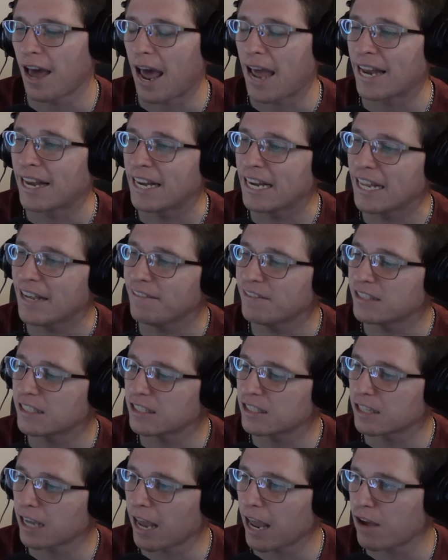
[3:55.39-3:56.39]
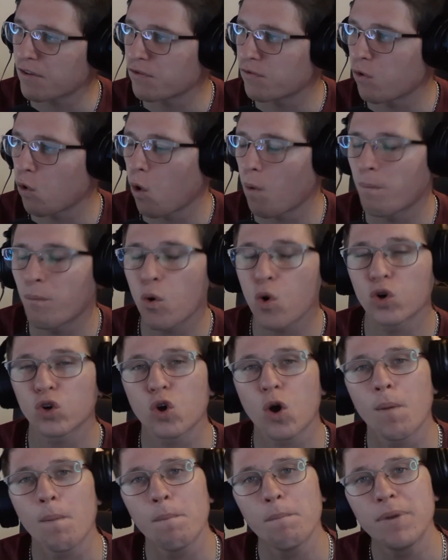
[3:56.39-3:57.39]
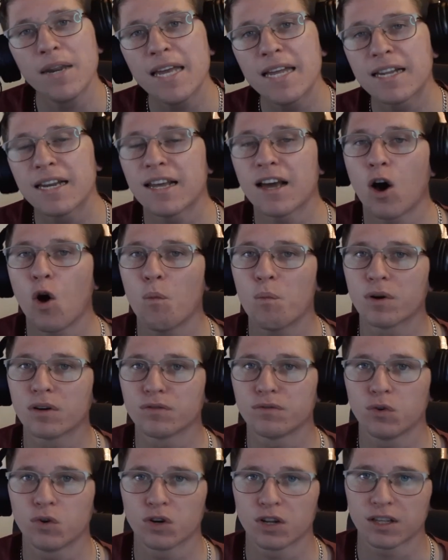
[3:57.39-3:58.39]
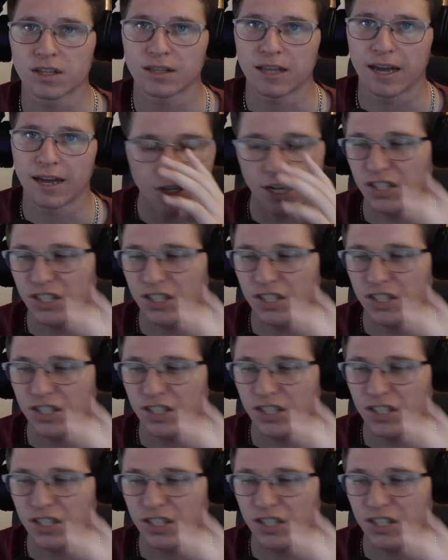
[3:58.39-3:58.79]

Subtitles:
and leaves his f4 pawn completely open for attack.